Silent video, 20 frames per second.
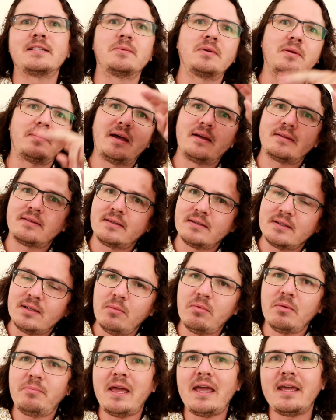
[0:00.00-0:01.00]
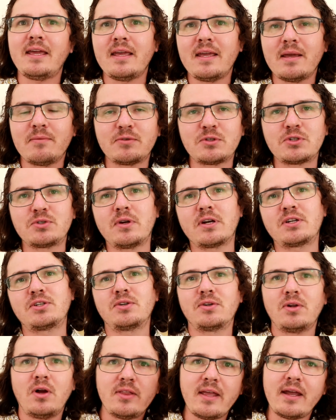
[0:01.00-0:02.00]
What about the global banking
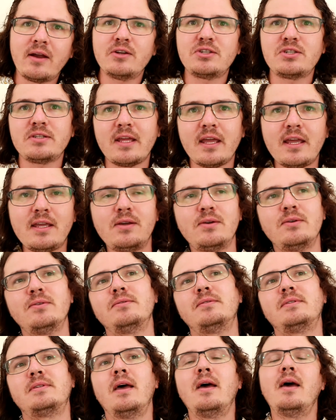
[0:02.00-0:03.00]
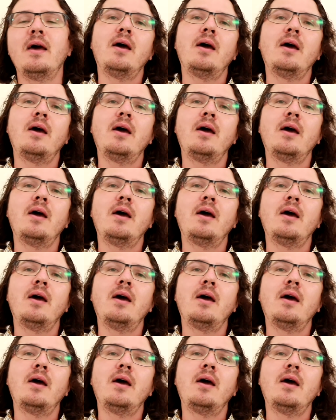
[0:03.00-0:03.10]
infrastructure and all the energy they use?